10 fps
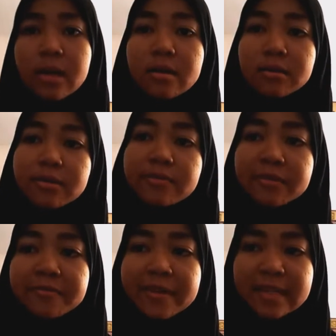There are
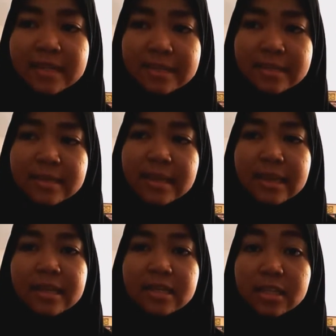several factors
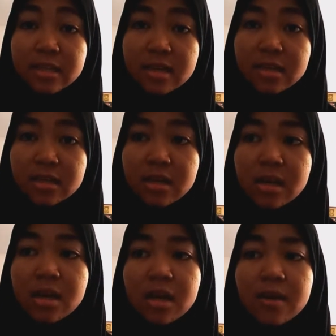that can change
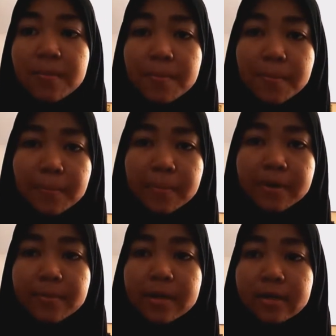
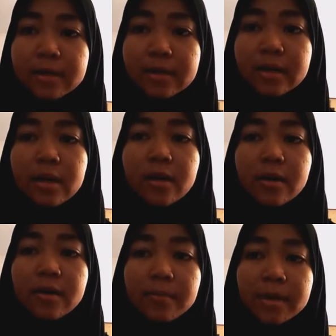the market
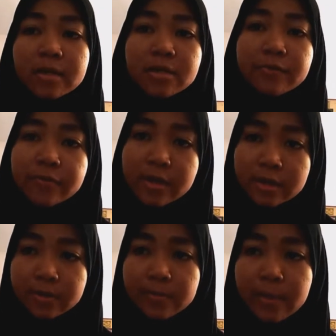by
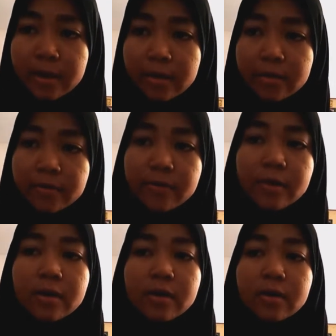shifting the supply curve
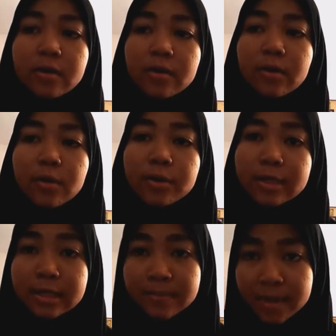
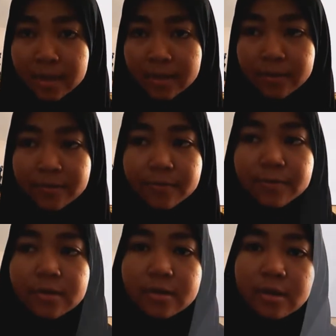or the demand curve
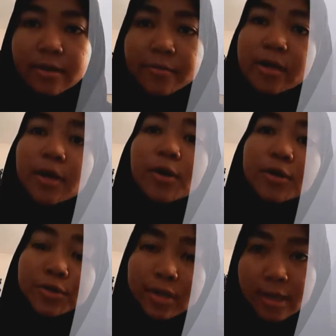to the rightward
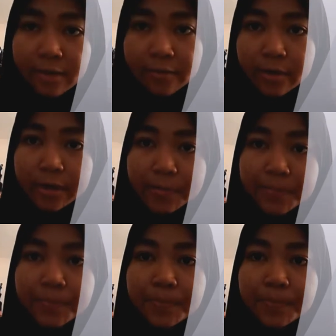or to the leftward.